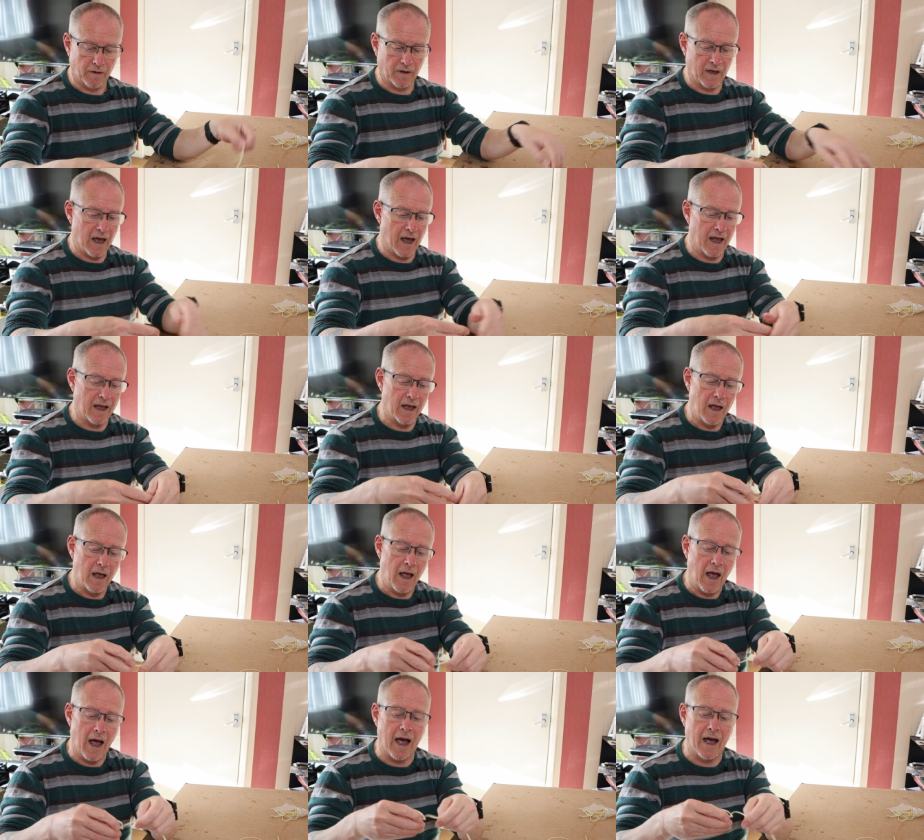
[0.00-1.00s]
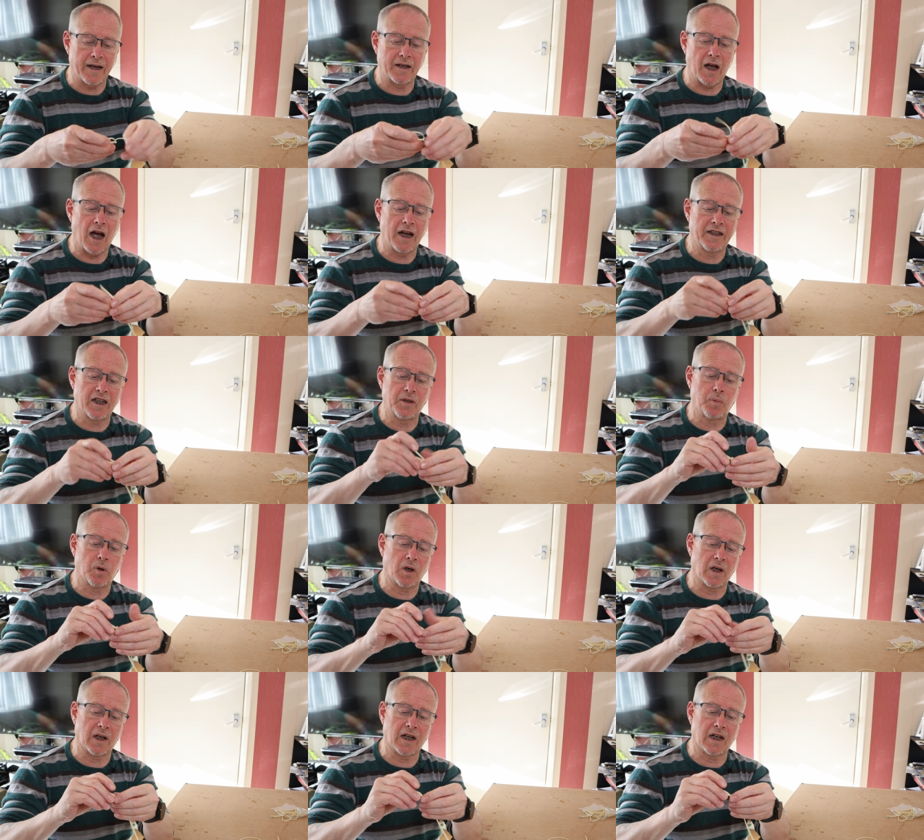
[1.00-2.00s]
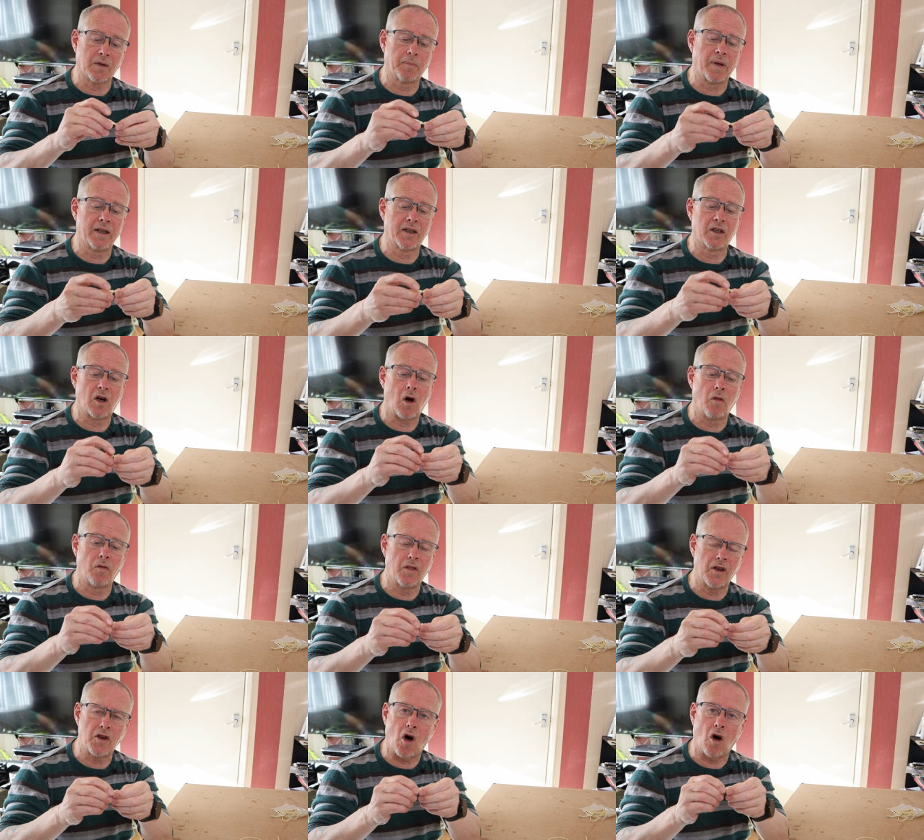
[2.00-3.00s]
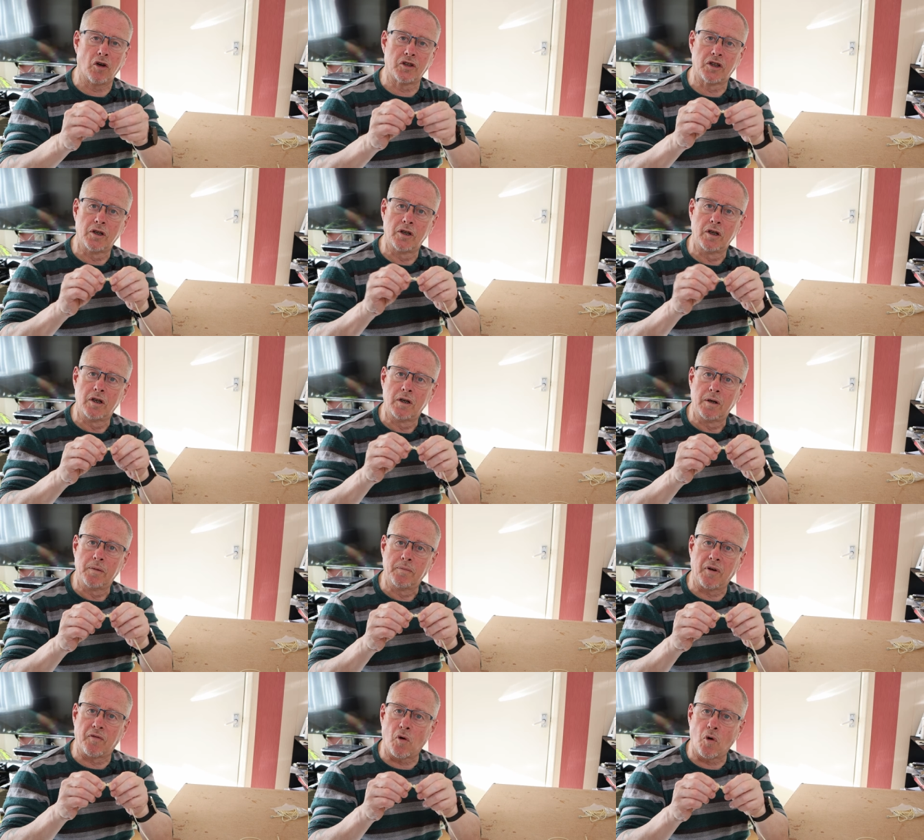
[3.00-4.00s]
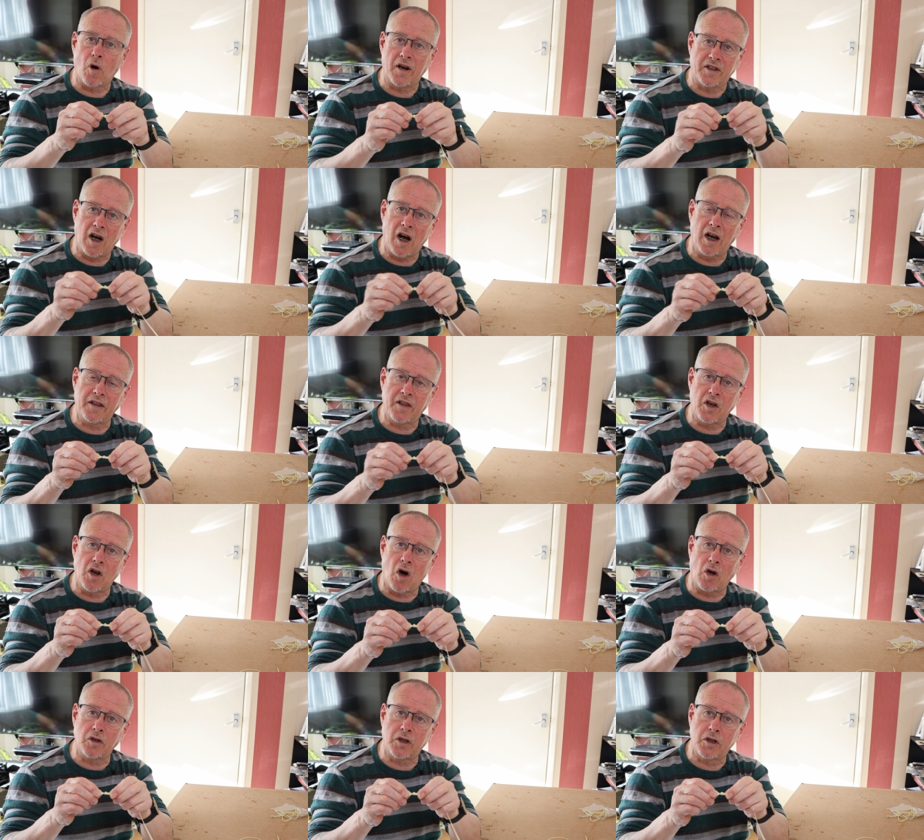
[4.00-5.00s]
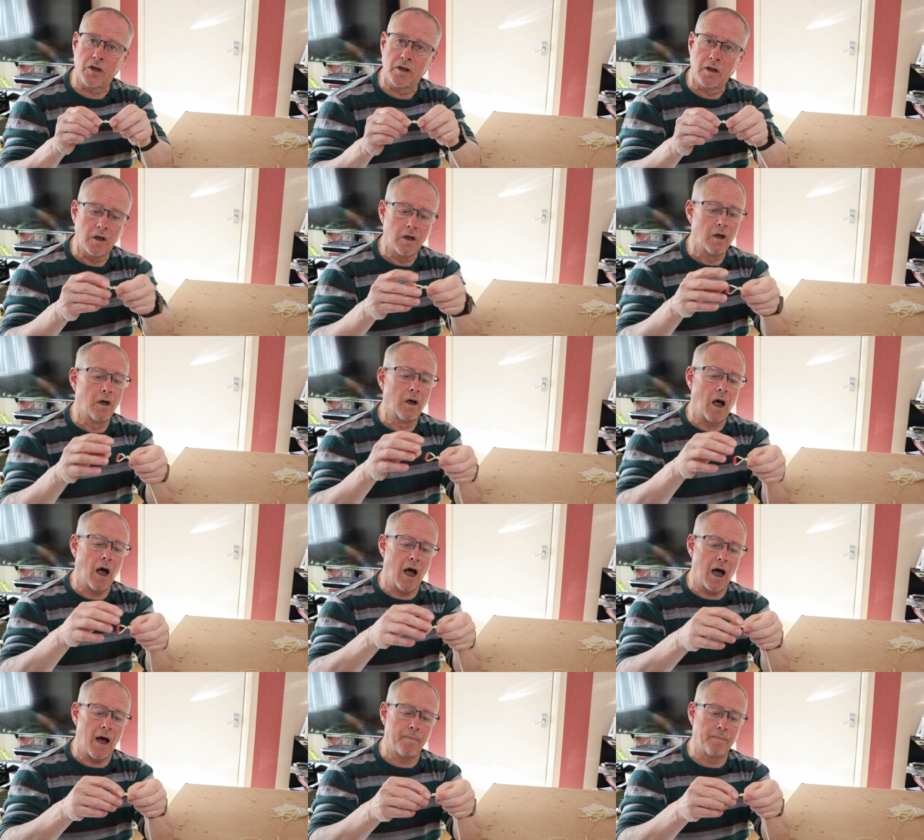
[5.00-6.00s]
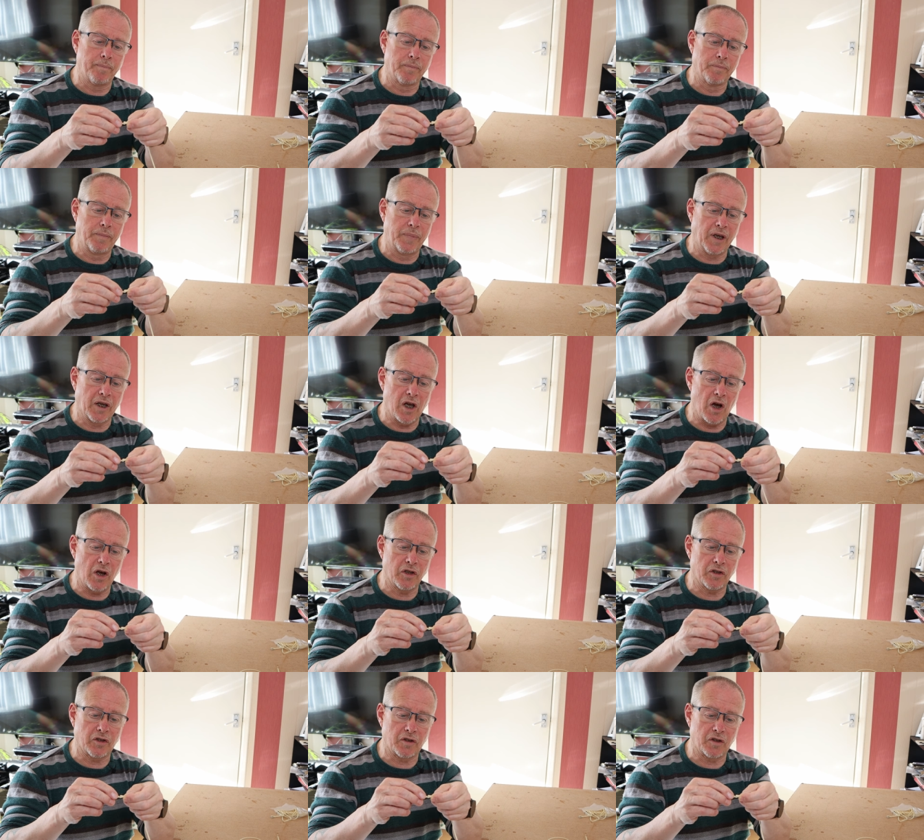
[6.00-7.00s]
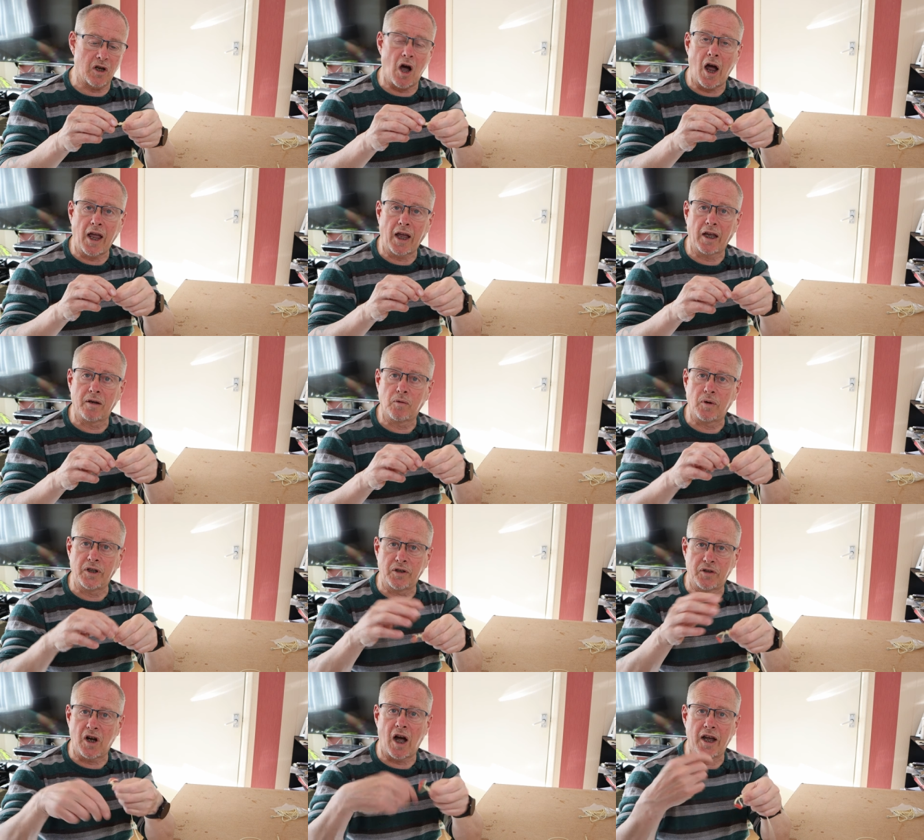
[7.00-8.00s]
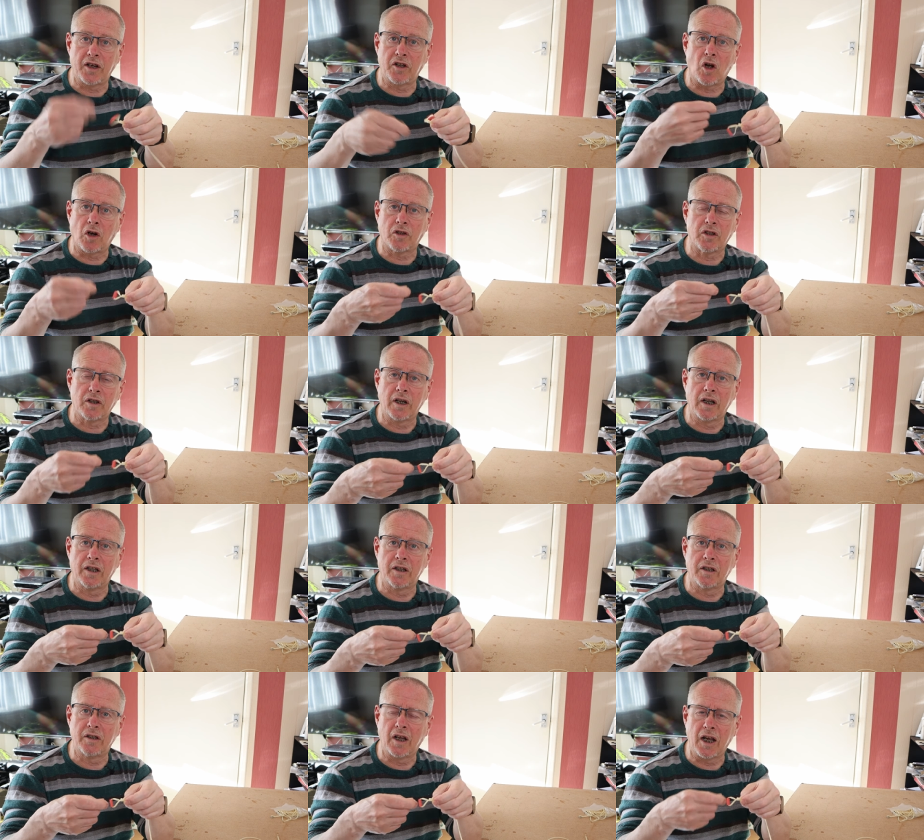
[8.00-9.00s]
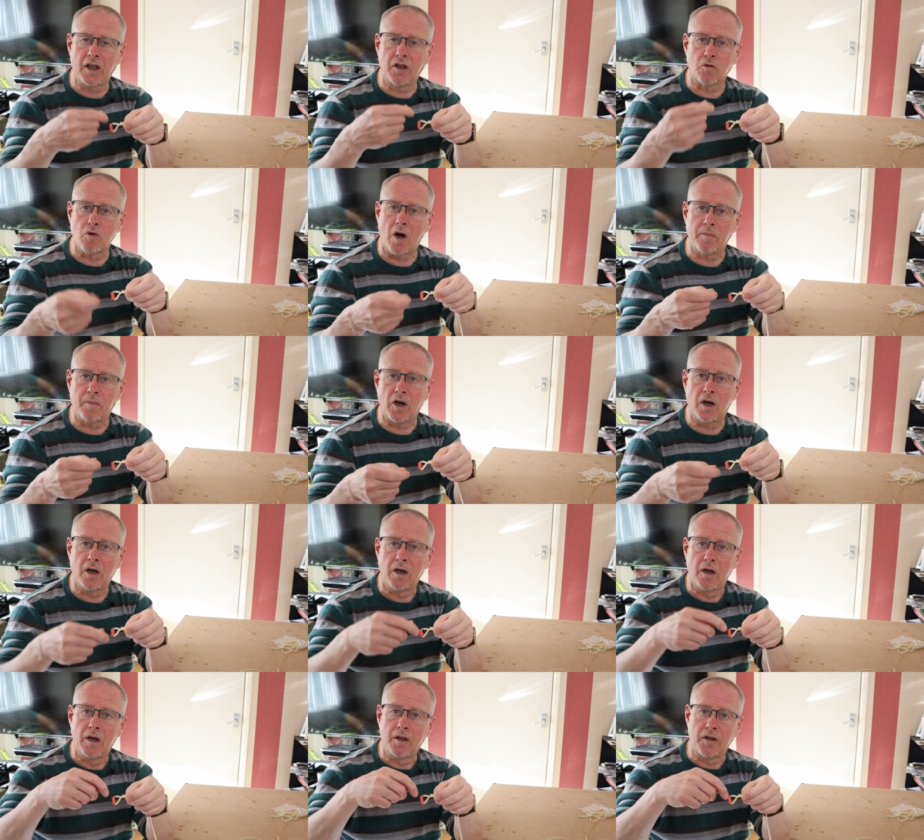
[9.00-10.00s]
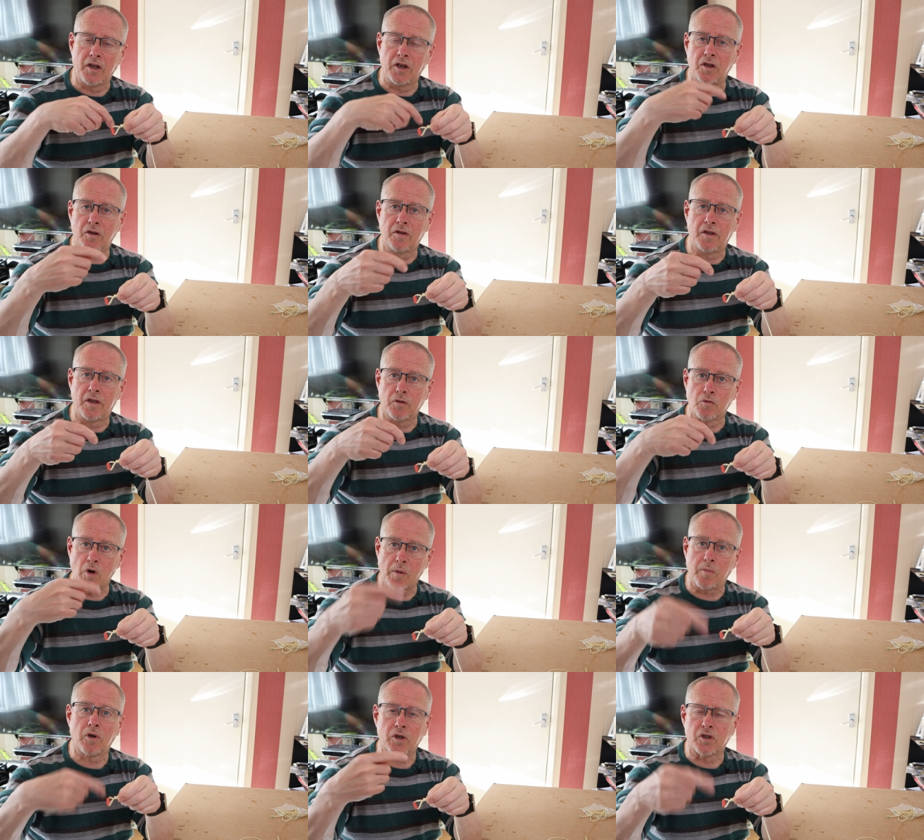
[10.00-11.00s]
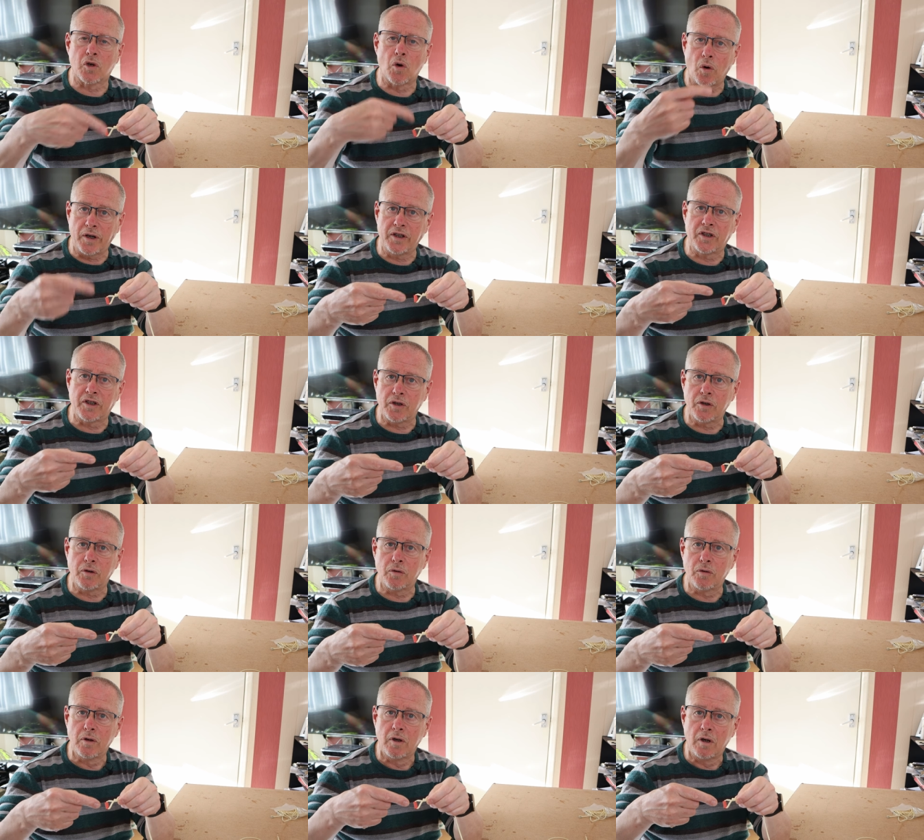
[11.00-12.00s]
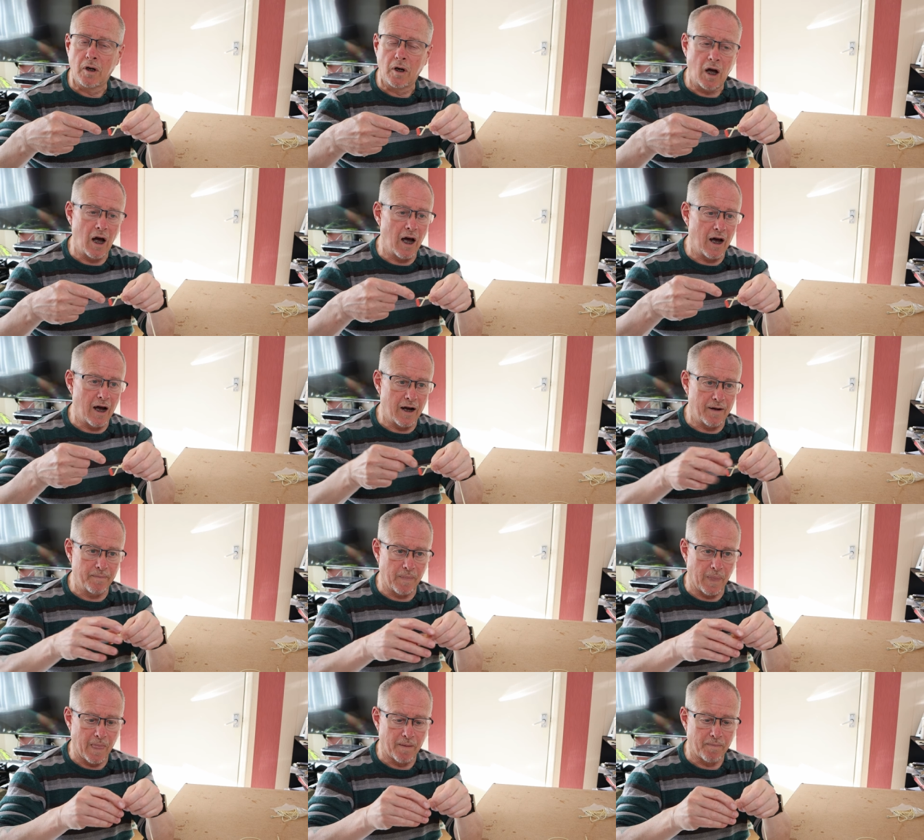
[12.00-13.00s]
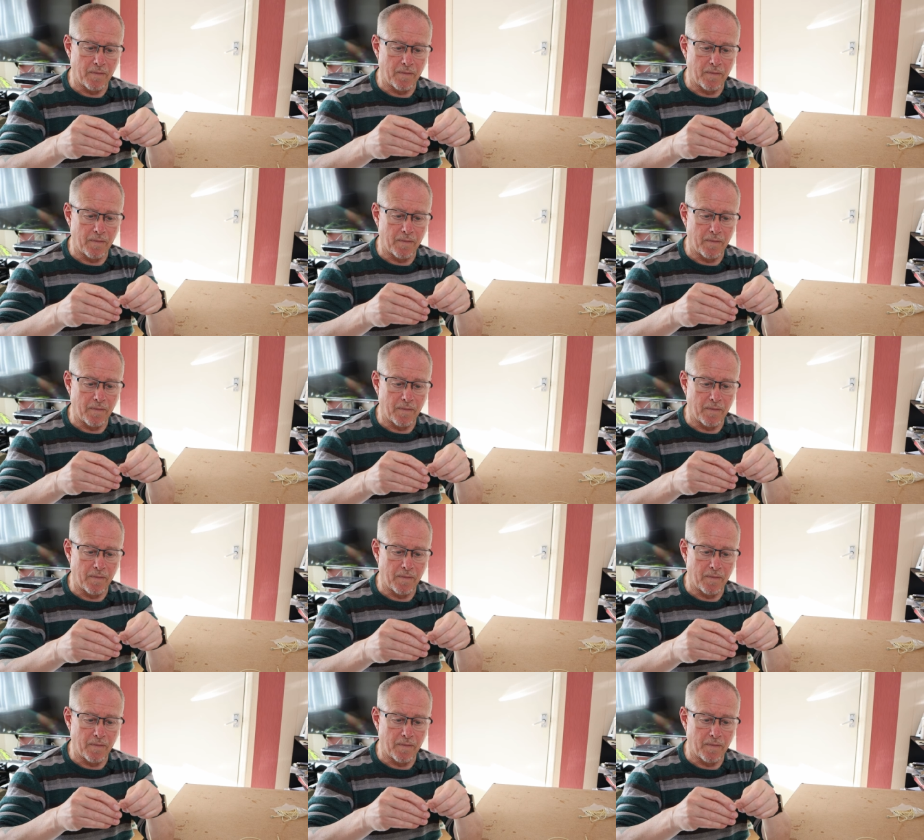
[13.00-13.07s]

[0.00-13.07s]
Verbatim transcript: Okay, and I did put a little bit on the knot before I tied the knot um, because tying when you tie a knot in in the rubber, then the rubber is going to um,